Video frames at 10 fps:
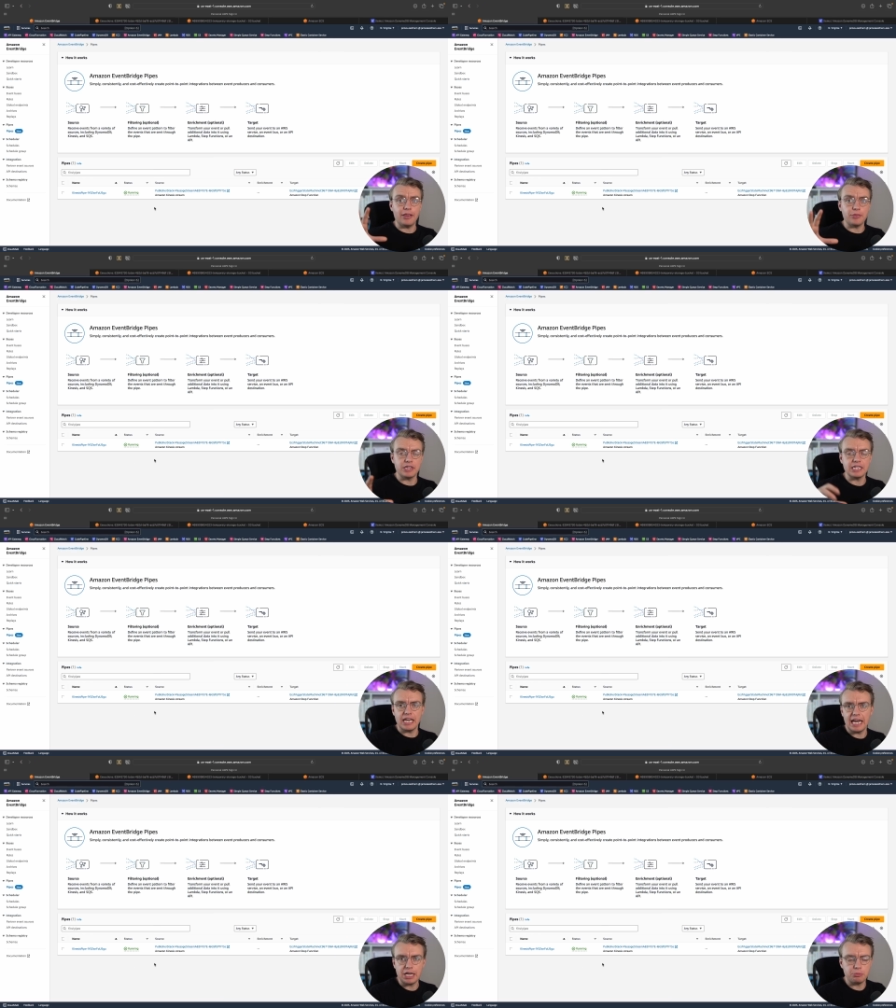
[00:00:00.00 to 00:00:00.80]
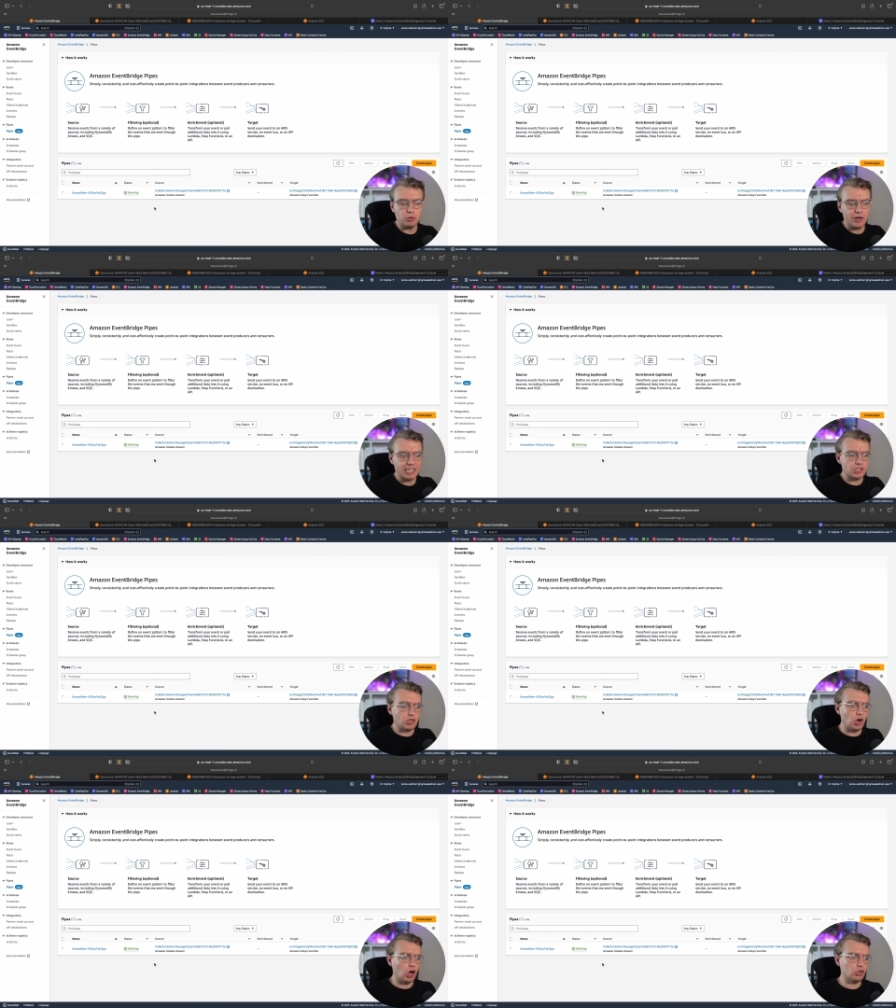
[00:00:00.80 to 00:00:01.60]
the AWS
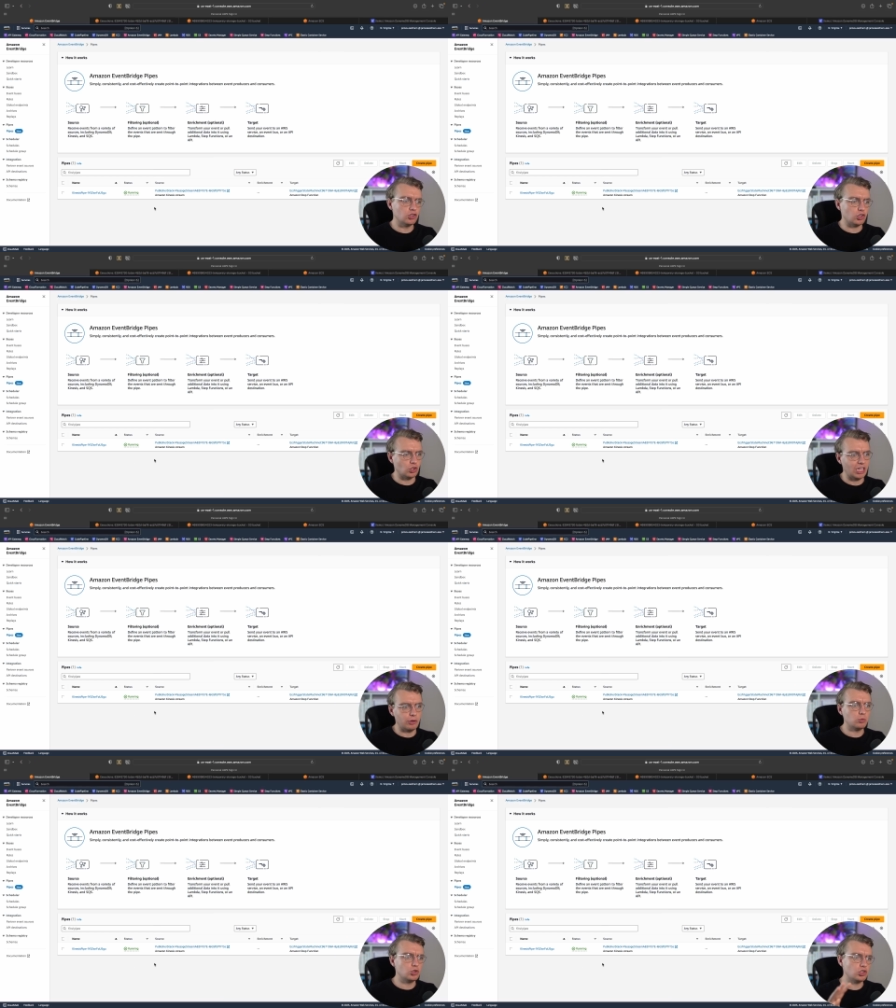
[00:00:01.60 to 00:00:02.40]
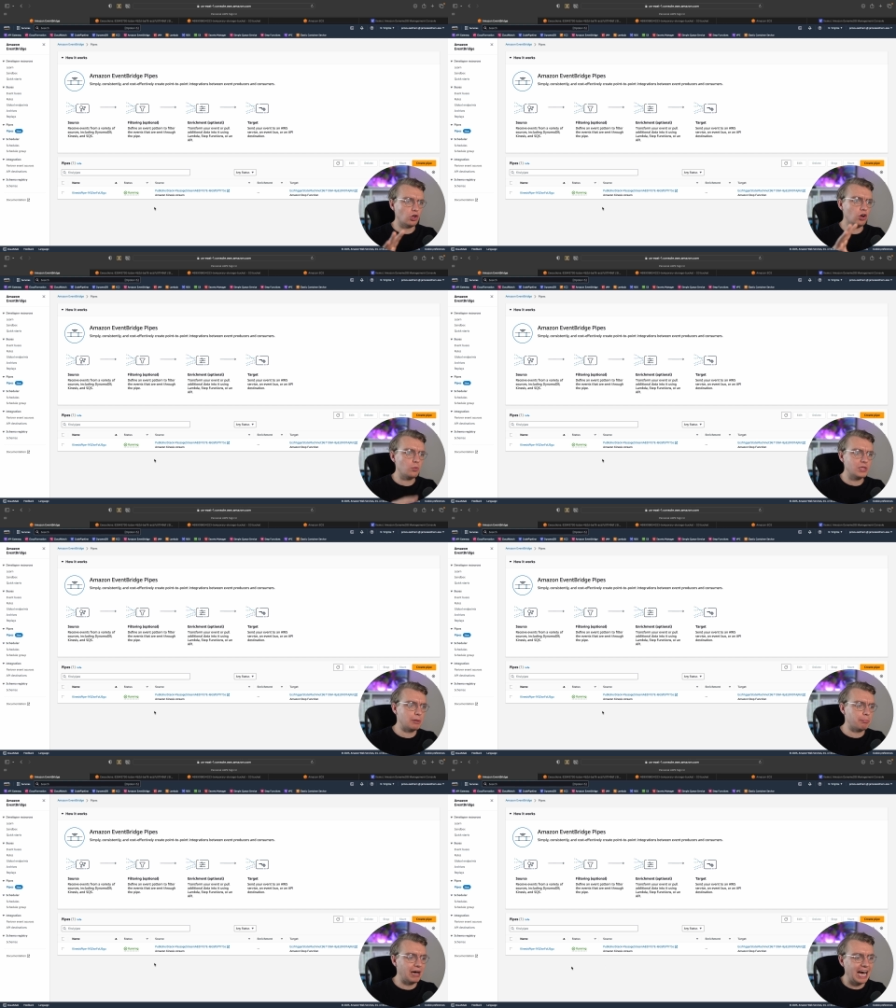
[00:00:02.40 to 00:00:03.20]
console now, and we'll start with the
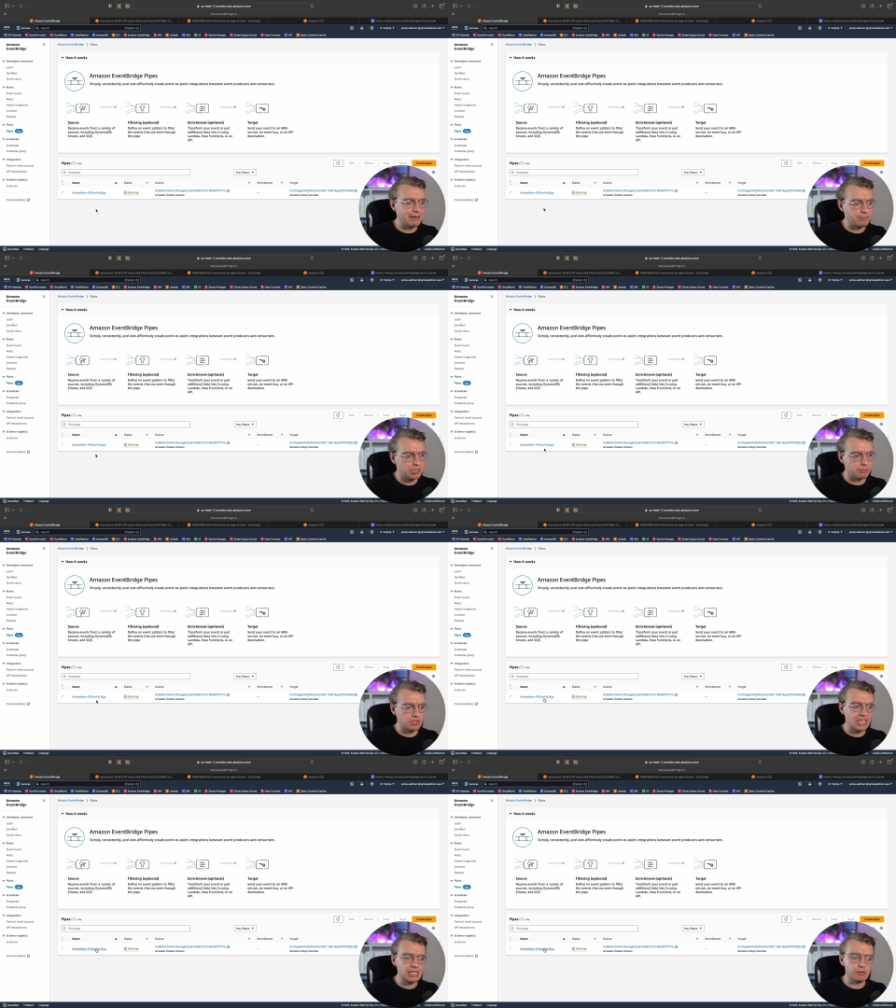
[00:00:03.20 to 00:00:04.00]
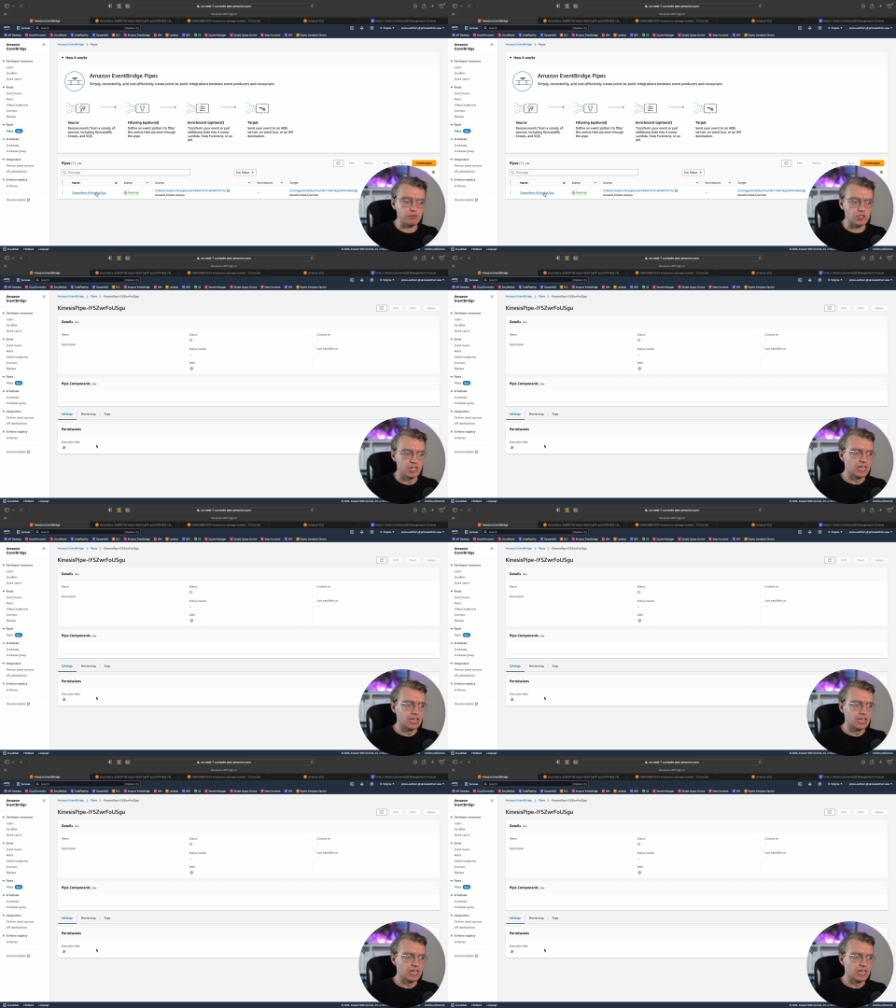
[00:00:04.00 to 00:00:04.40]
pipes themselves.